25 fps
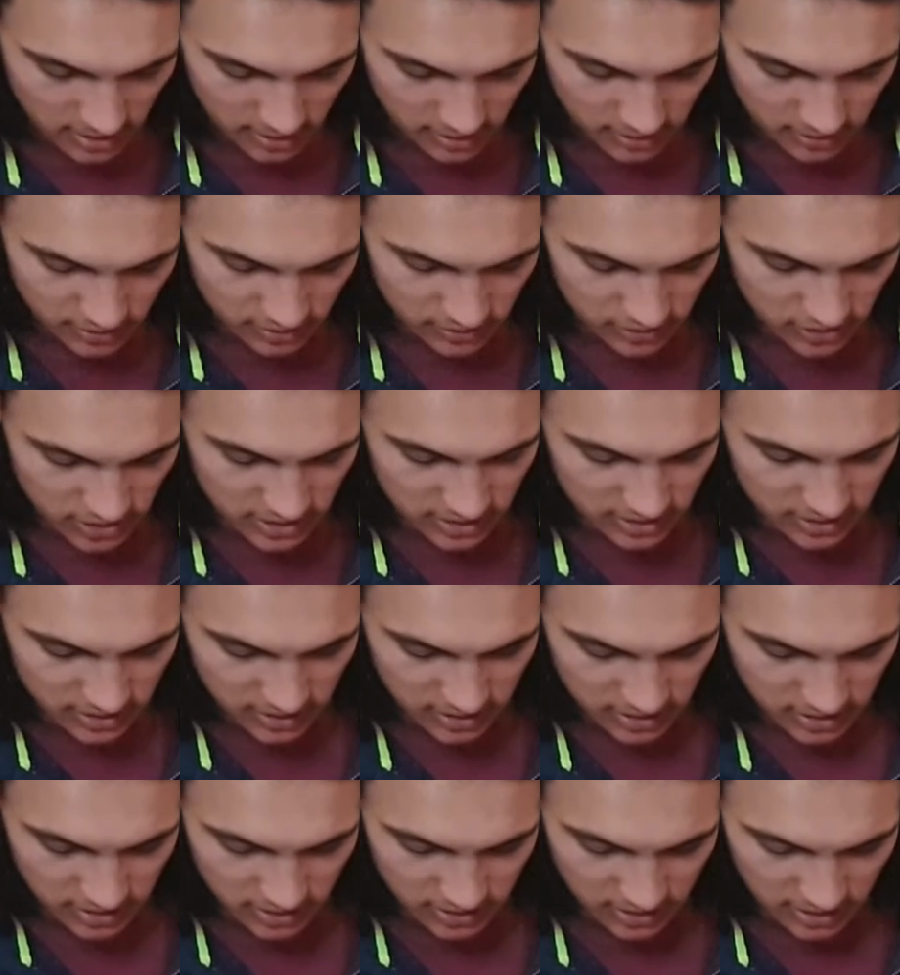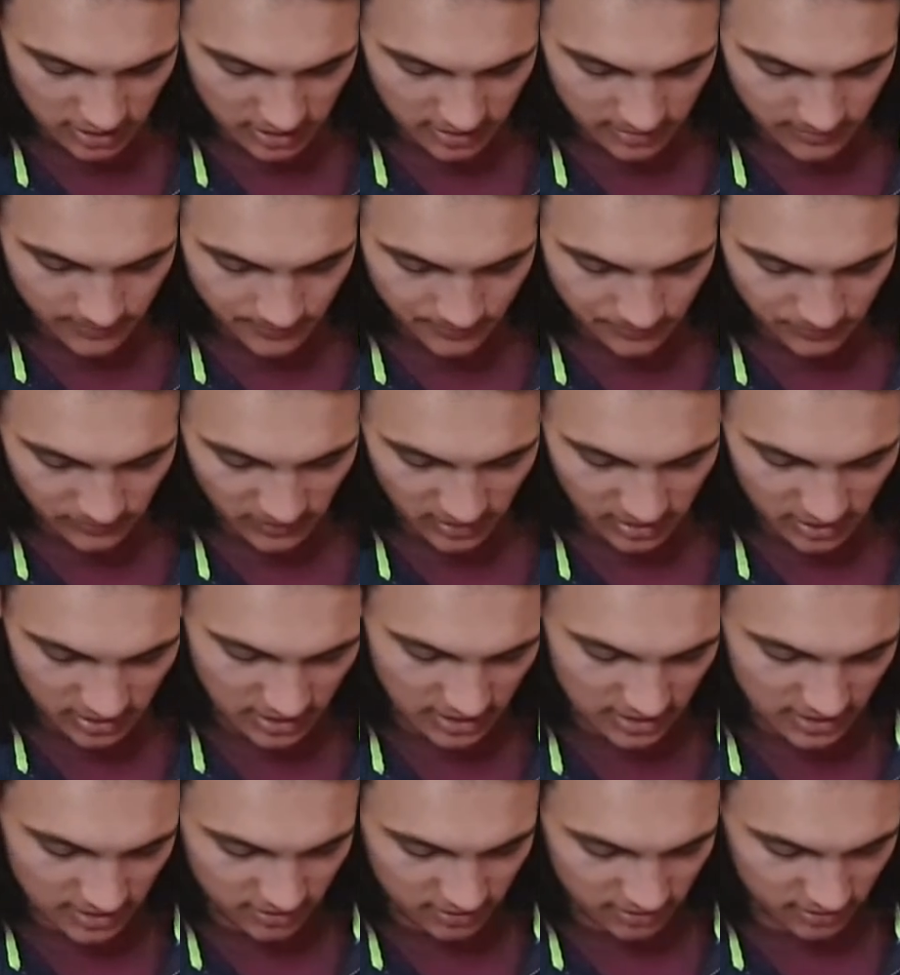So as you can see there, it
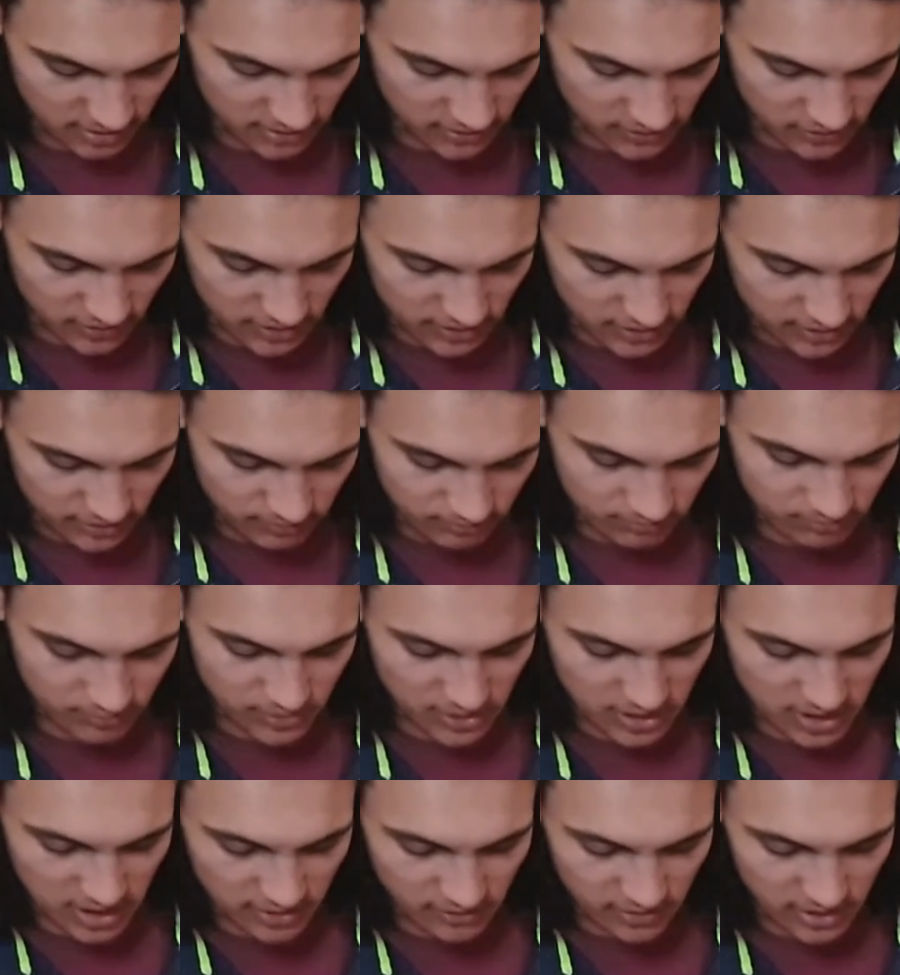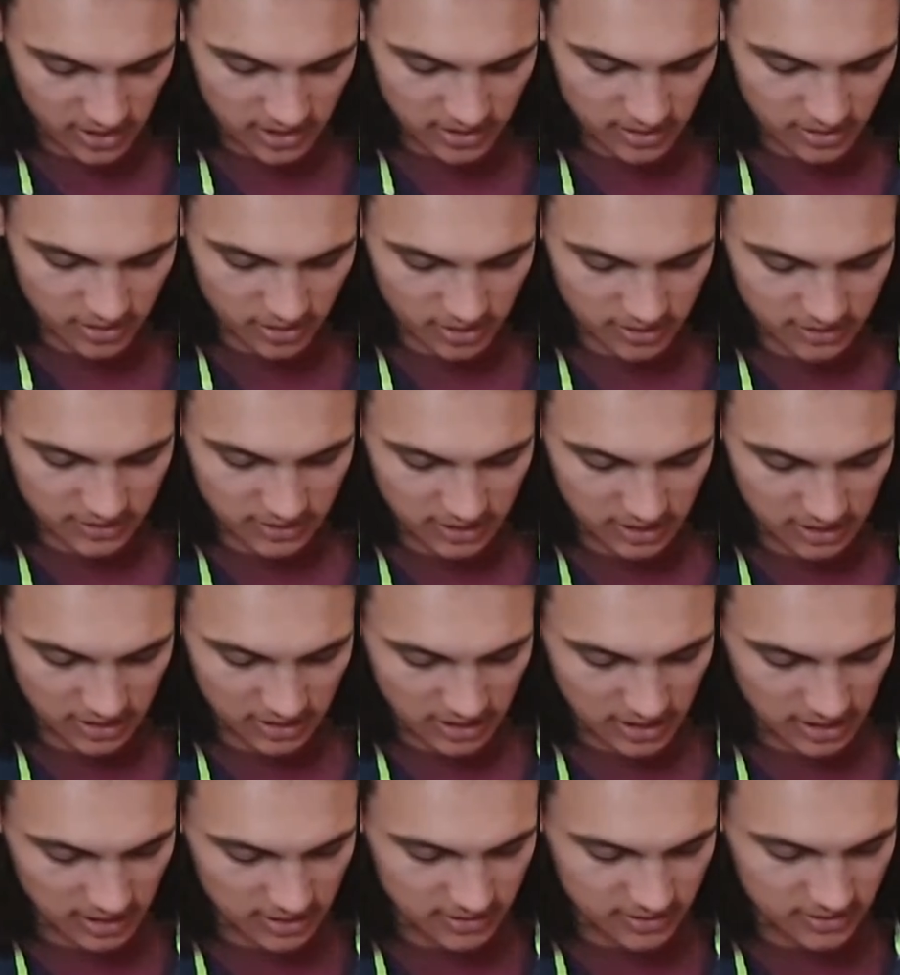had this really nasty
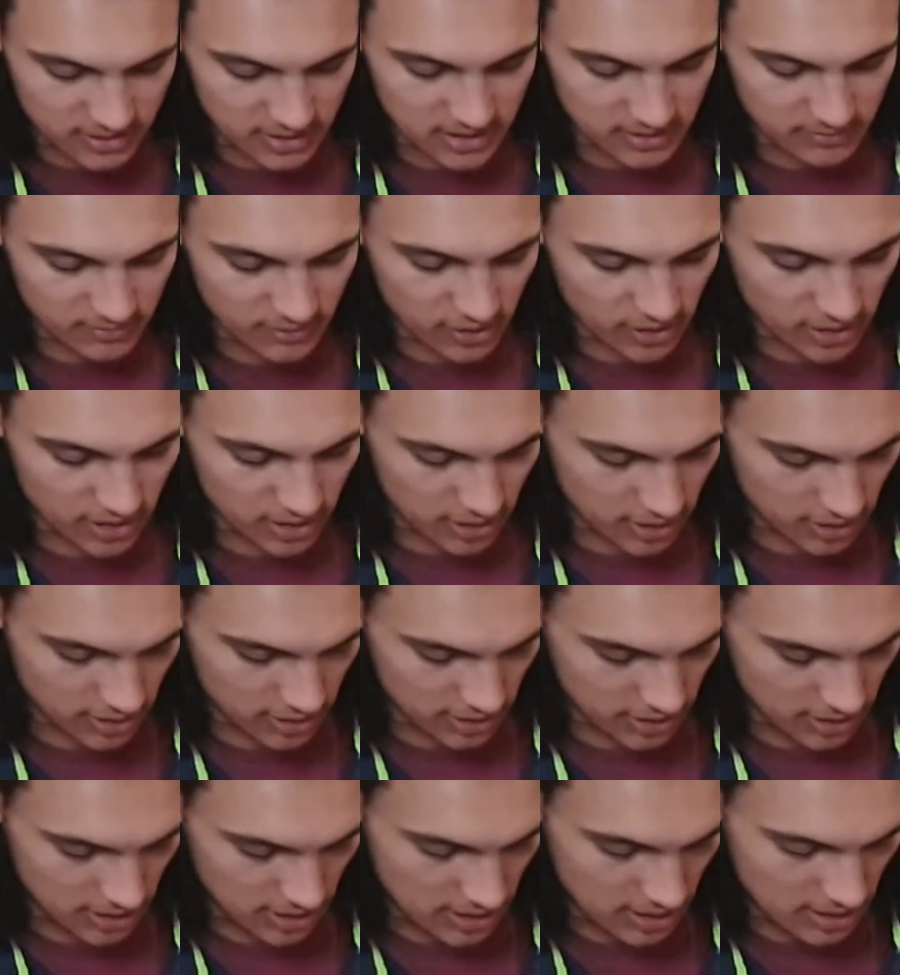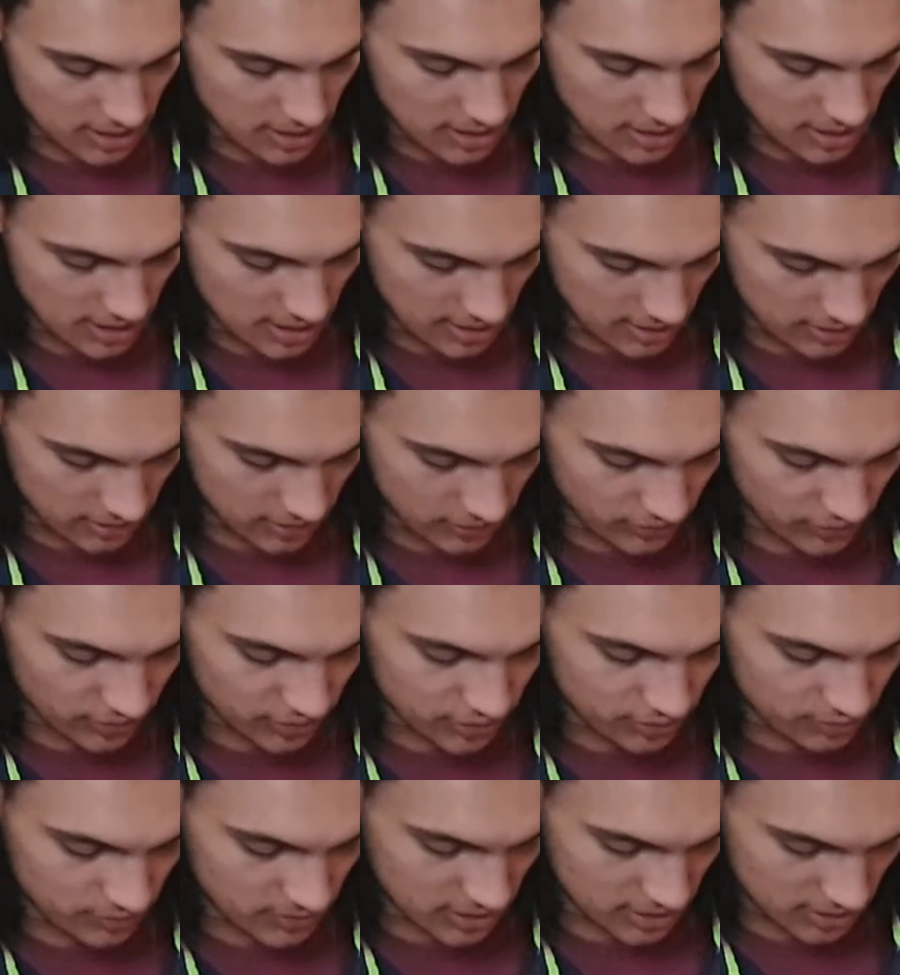color scheme going on, and then
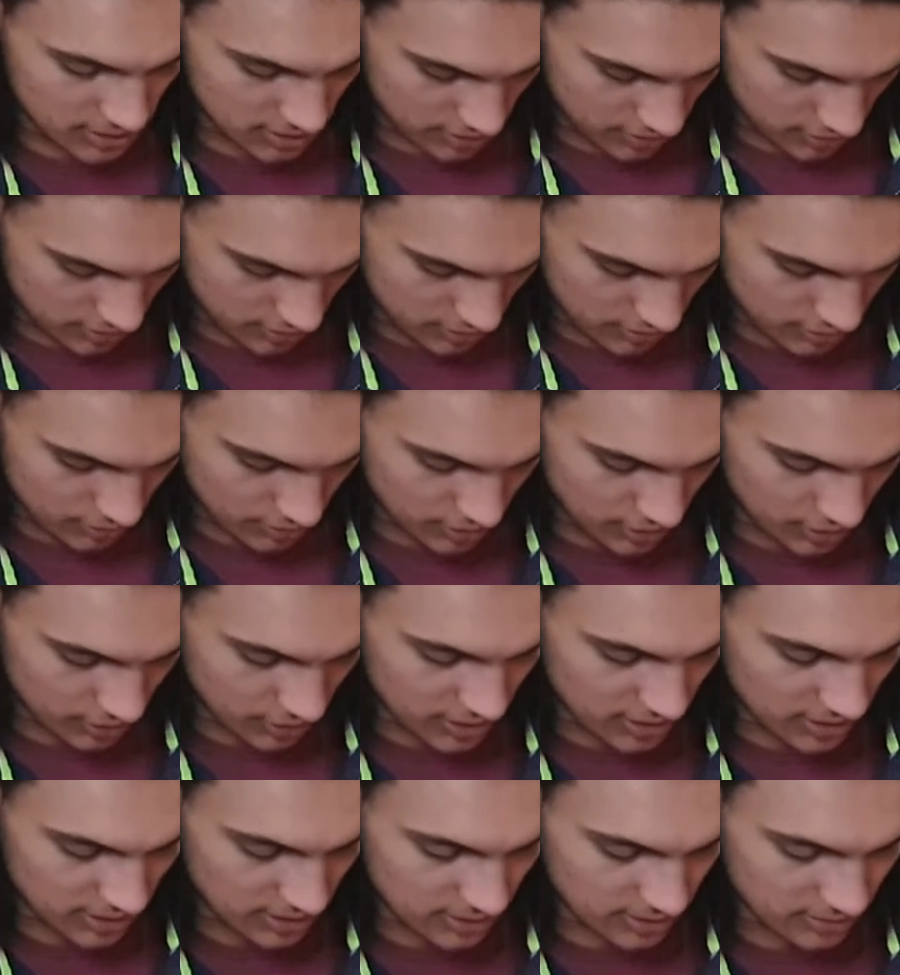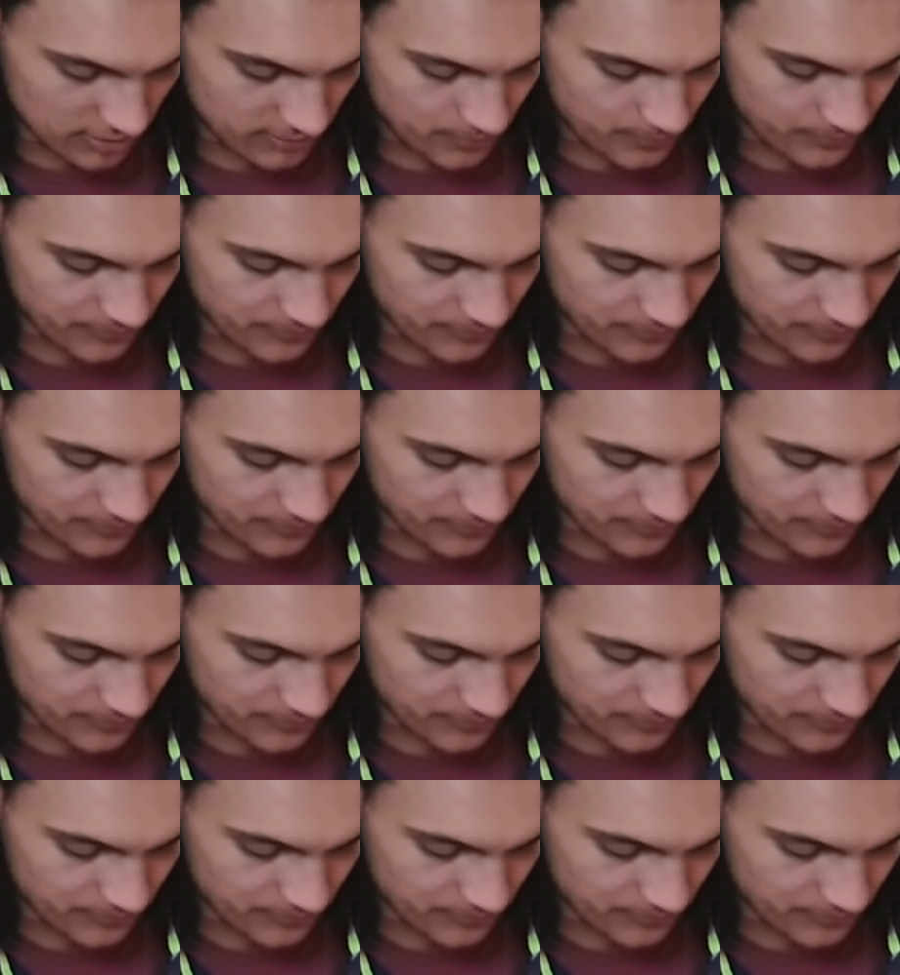this one was looking